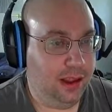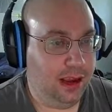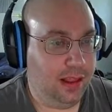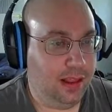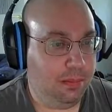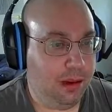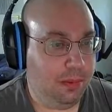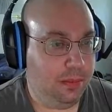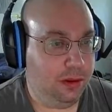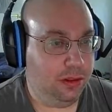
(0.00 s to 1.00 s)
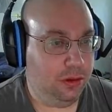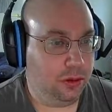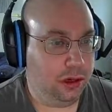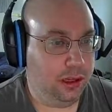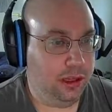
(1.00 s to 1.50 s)
And then maybe put the
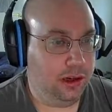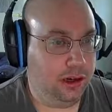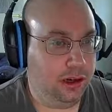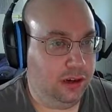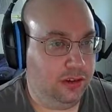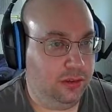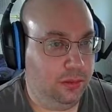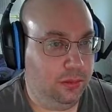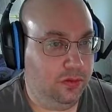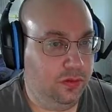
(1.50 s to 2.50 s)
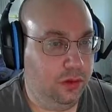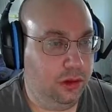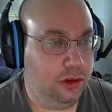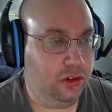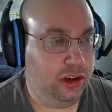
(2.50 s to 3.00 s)
door here and just do a few
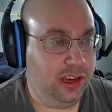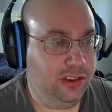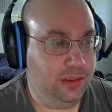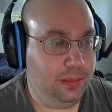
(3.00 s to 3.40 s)
little changes.